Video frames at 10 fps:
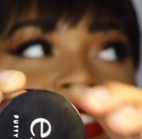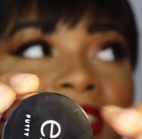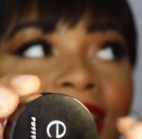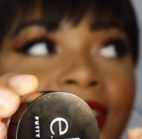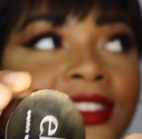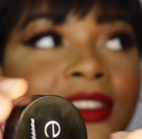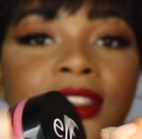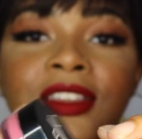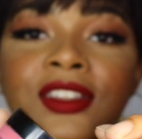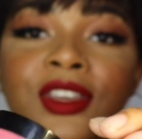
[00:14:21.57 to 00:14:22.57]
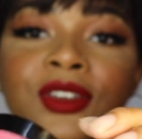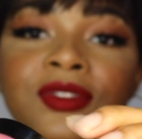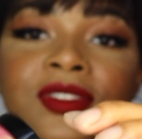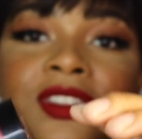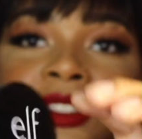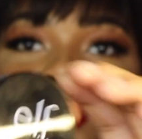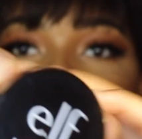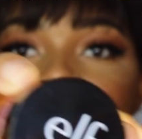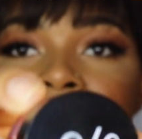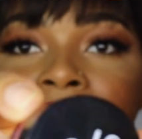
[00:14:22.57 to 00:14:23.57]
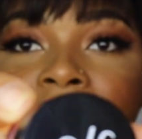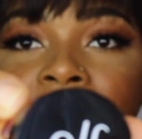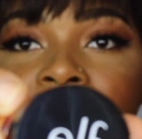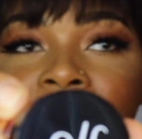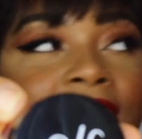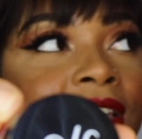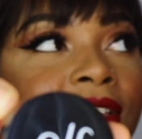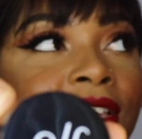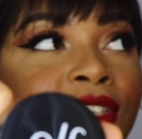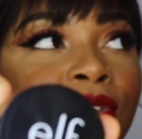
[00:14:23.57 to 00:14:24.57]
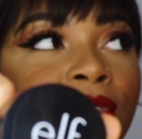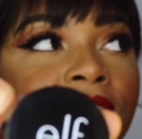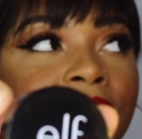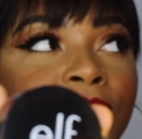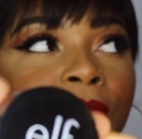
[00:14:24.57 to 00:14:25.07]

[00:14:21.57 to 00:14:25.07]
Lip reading: yeah, no, this way. Yeah, so this